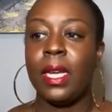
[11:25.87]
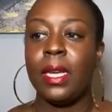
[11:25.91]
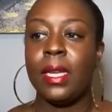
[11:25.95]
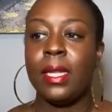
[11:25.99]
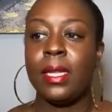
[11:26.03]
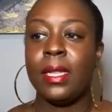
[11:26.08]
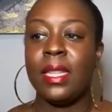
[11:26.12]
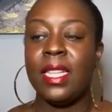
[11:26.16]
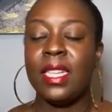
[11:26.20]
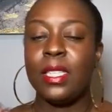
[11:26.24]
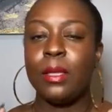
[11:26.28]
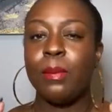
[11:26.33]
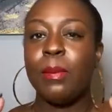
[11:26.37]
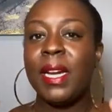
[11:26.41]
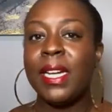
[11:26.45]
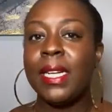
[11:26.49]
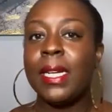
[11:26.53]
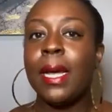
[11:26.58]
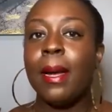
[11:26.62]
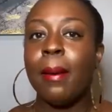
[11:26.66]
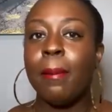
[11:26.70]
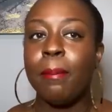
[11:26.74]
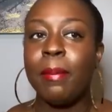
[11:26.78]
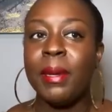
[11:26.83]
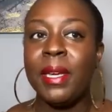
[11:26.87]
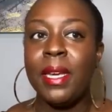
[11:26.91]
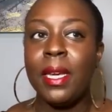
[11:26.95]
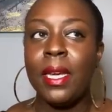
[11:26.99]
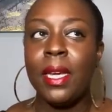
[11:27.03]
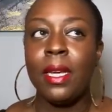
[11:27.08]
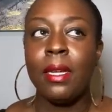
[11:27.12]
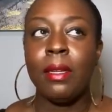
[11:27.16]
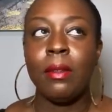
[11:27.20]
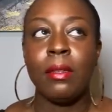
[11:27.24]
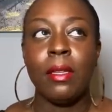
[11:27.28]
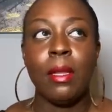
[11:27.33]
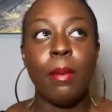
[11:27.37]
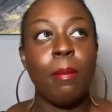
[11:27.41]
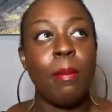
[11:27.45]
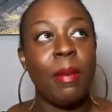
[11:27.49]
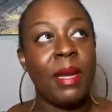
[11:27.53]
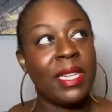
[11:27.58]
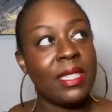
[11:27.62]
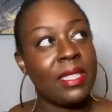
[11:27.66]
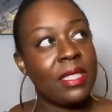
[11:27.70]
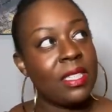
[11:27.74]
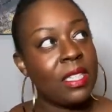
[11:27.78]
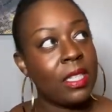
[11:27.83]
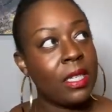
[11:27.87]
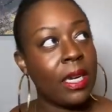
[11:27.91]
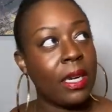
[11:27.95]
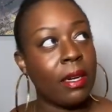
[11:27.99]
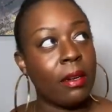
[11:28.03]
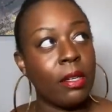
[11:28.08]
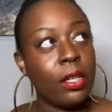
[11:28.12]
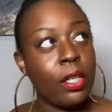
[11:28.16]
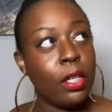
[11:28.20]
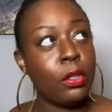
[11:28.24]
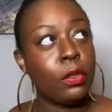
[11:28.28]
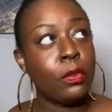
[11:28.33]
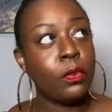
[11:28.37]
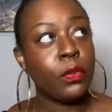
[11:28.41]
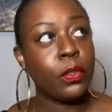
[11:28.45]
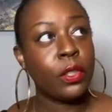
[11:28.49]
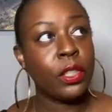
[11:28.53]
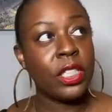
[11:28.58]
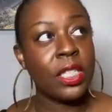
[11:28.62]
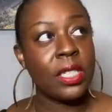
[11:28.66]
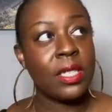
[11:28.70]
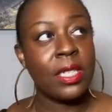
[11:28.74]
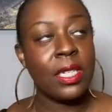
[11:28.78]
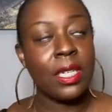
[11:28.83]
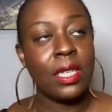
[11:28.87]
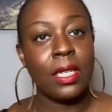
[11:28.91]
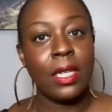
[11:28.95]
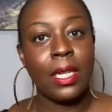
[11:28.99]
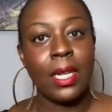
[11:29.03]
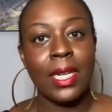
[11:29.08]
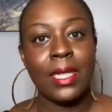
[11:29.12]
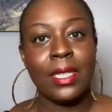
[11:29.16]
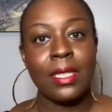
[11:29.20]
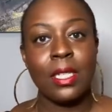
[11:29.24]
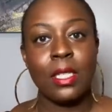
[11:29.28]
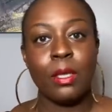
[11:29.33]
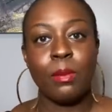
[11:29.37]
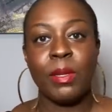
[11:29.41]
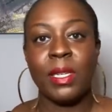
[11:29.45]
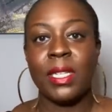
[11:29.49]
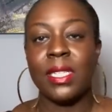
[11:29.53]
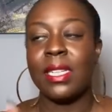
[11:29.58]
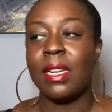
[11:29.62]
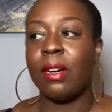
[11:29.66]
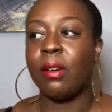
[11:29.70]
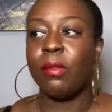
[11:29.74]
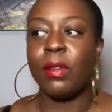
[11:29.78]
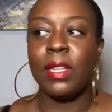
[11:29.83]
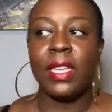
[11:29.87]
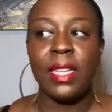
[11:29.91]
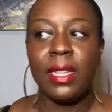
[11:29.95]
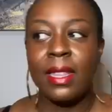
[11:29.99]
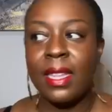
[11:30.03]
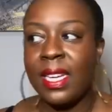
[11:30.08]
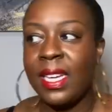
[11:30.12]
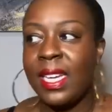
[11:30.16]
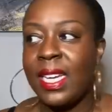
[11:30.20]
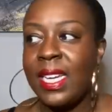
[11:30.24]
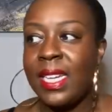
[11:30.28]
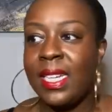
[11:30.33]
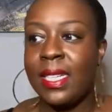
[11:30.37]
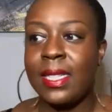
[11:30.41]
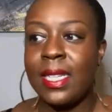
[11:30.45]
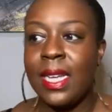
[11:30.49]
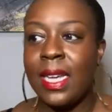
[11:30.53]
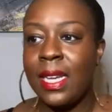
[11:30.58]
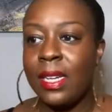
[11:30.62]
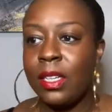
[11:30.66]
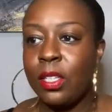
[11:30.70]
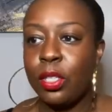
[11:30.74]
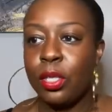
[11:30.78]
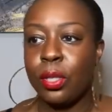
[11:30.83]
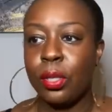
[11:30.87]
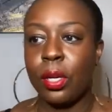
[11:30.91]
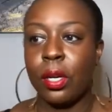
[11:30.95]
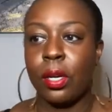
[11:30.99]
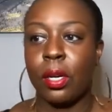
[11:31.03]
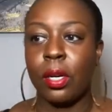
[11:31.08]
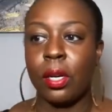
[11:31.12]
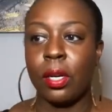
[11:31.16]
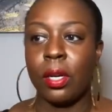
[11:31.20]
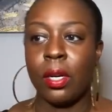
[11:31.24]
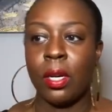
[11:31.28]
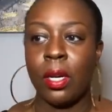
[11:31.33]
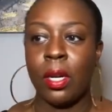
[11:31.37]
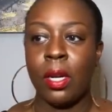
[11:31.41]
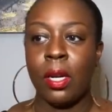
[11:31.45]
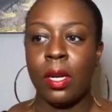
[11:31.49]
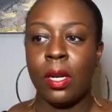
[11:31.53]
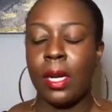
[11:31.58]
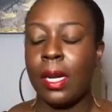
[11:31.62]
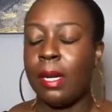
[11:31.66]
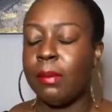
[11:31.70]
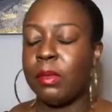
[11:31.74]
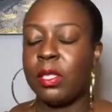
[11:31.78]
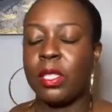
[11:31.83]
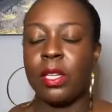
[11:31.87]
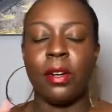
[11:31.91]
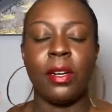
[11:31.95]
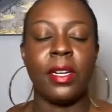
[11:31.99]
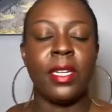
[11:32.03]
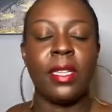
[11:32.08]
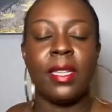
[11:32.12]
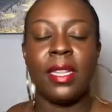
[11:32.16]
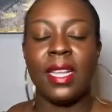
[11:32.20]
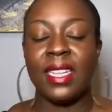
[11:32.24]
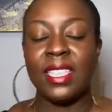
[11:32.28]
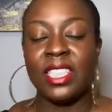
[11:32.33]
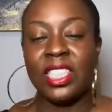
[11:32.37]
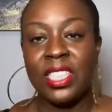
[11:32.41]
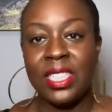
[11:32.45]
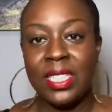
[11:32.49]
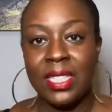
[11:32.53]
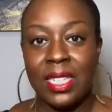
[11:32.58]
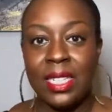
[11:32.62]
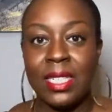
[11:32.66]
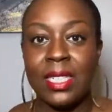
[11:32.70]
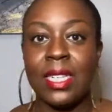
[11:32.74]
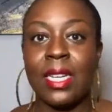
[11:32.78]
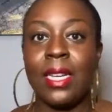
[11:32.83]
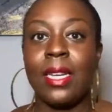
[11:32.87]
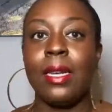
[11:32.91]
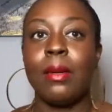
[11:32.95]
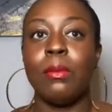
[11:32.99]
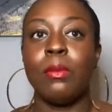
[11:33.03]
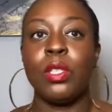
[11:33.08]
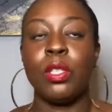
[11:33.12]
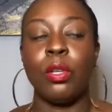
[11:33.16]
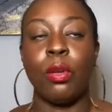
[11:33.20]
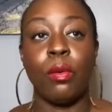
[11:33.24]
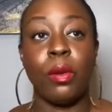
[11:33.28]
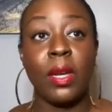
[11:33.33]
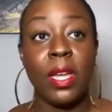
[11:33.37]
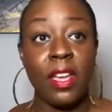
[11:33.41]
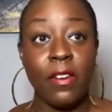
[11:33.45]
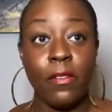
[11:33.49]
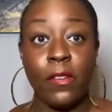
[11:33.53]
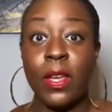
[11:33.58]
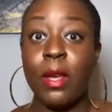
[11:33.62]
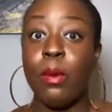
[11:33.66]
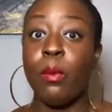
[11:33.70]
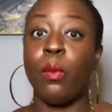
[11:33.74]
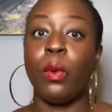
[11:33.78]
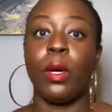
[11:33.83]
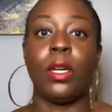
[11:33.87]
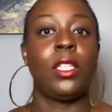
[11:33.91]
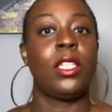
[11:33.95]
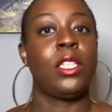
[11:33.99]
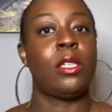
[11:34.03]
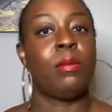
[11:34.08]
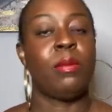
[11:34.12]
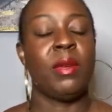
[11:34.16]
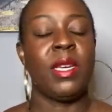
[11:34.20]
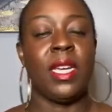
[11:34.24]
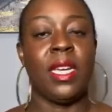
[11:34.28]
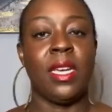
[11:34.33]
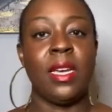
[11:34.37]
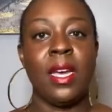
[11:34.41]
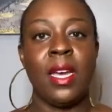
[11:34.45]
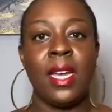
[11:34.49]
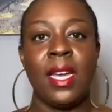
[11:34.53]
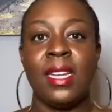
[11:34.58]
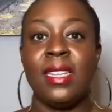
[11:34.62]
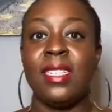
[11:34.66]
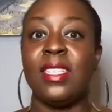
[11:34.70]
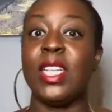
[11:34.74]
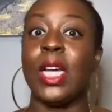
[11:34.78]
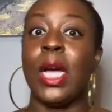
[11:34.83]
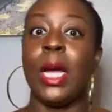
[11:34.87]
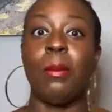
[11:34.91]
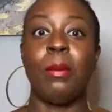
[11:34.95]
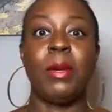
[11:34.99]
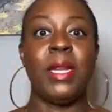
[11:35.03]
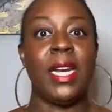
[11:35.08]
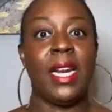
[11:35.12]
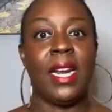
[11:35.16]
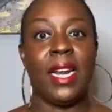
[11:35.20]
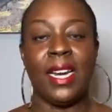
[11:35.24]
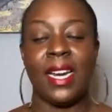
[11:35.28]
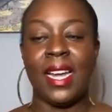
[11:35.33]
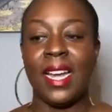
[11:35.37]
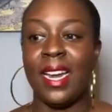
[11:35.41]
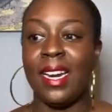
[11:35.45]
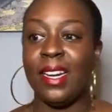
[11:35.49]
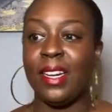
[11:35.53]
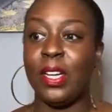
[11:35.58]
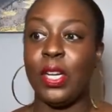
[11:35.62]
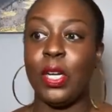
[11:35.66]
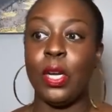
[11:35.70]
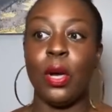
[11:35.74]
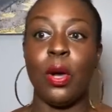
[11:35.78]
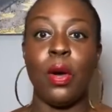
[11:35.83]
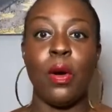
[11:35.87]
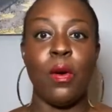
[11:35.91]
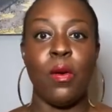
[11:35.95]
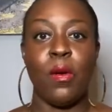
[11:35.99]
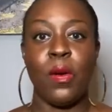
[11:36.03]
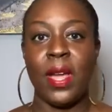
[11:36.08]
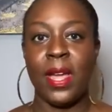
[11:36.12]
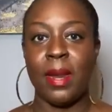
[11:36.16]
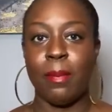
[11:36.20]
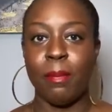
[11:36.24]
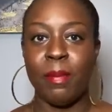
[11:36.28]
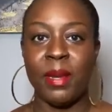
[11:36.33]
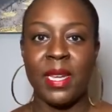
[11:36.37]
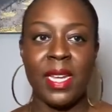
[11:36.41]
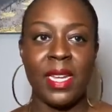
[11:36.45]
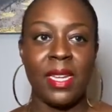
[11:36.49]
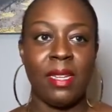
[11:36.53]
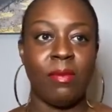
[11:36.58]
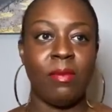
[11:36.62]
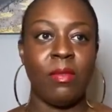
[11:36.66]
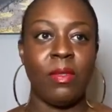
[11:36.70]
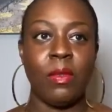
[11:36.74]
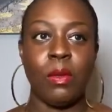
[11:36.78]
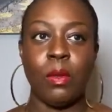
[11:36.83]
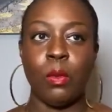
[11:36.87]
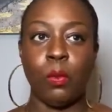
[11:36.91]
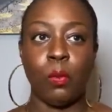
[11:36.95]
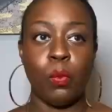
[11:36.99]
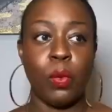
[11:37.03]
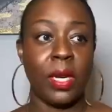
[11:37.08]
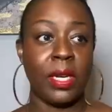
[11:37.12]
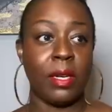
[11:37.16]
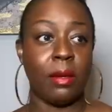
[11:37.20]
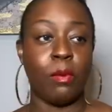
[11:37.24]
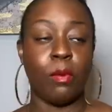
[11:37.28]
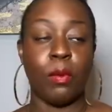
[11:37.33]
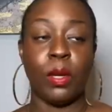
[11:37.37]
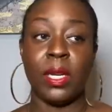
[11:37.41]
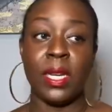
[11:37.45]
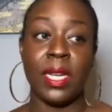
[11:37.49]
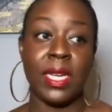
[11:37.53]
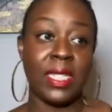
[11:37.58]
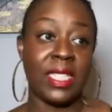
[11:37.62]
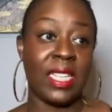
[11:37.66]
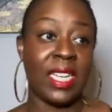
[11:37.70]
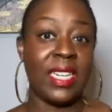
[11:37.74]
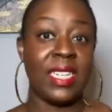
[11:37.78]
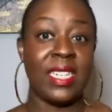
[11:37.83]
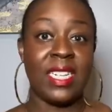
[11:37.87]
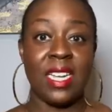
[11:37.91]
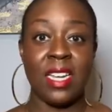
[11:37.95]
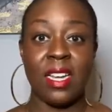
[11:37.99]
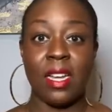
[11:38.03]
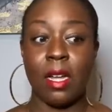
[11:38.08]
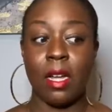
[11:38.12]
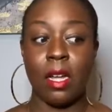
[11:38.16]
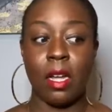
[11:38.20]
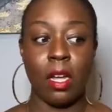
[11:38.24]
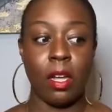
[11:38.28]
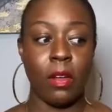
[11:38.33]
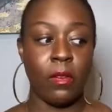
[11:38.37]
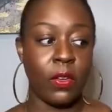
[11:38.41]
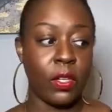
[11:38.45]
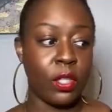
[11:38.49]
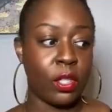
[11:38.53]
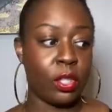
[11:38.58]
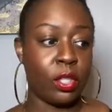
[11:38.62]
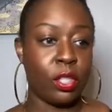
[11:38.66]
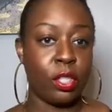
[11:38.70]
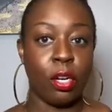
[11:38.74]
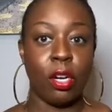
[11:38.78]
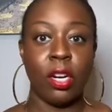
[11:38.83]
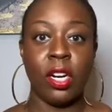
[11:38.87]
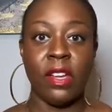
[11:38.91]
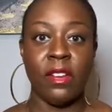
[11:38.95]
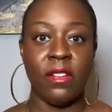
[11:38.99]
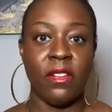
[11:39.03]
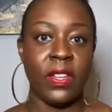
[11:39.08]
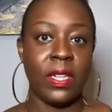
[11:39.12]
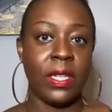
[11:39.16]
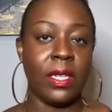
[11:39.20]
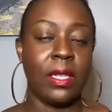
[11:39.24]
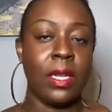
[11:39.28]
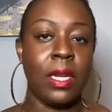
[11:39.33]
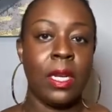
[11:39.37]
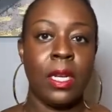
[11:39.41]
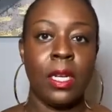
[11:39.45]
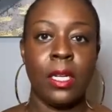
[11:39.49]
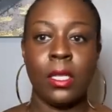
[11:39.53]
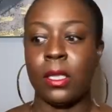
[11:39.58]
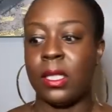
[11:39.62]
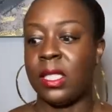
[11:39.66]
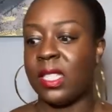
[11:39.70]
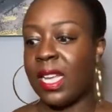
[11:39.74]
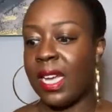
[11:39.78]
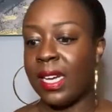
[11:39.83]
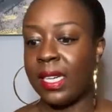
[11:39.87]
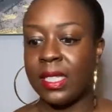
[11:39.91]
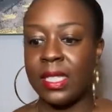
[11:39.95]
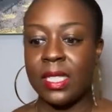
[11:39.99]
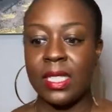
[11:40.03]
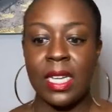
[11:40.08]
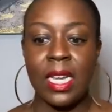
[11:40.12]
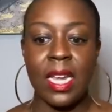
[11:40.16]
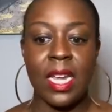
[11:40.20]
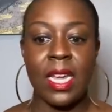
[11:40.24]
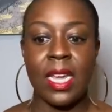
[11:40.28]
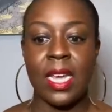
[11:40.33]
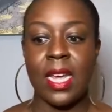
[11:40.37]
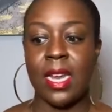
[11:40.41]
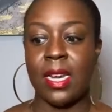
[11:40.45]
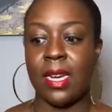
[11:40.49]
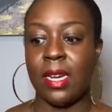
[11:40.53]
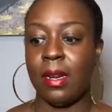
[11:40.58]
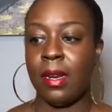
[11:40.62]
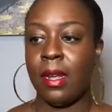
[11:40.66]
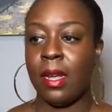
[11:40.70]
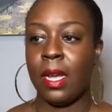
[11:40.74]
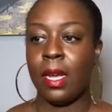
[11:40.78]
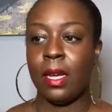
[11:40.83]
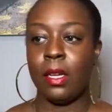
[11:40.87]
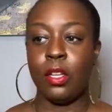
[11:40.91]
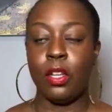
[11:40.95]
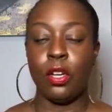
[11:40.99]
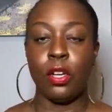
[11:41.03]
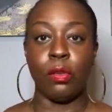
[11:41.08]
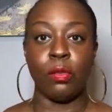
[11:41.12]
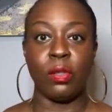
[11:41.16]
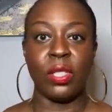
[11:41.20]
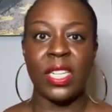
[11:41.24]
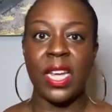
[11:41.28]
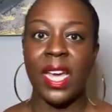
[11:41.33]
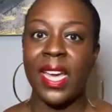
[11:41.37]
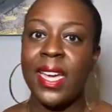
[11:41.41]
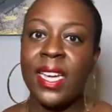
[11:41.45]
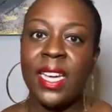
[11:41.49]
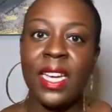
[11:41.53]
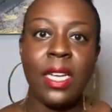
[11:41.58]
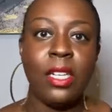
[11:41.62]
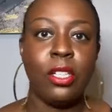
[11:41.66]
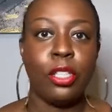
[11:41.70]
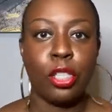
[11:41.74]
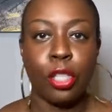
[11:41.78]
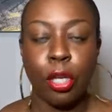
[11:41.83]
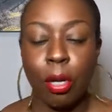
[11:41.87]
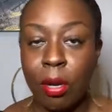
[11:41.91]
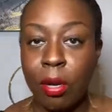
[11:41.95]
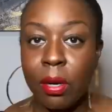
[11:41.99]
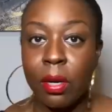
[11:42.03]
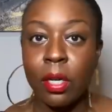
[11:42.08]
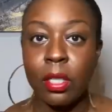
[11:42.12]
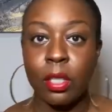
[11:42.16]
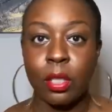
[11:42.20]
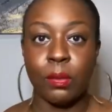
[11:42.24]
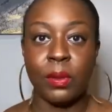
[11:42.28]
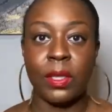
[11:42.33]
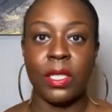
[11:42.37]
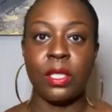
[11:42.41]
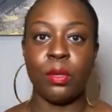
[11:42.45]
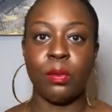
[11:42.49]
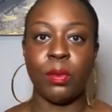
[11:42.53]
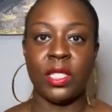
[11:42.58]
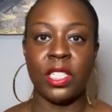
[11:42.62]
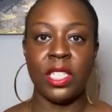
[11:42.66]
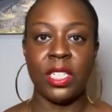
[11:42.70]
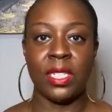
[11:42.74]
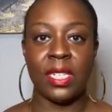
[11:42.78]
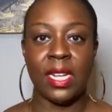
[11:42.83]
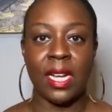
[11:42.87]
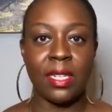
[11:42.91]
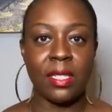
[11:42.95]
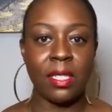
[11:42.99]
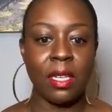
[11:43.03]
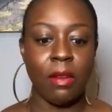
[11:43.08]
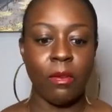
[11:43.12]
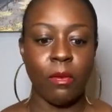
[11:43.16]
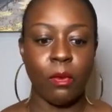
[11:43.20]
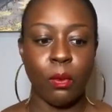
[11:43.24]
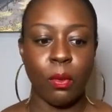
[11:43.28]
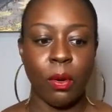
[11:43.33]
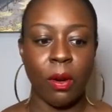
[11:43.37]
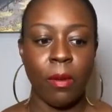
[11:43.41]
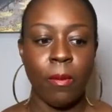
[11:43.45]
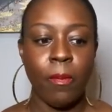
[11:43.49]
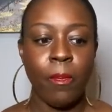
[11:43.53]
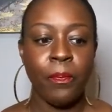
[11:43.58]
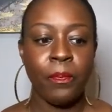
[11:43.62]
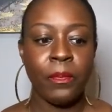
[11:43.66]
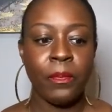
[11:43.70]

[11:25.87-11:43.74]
This might not be the best scenario for Justin and Alexis, because I don't really think he's into her. I'm sorry, that she's into him. So if he were to be dominant and go and be what his idea of assertive and sexy and, you know, taking charge, which is what she's asking for,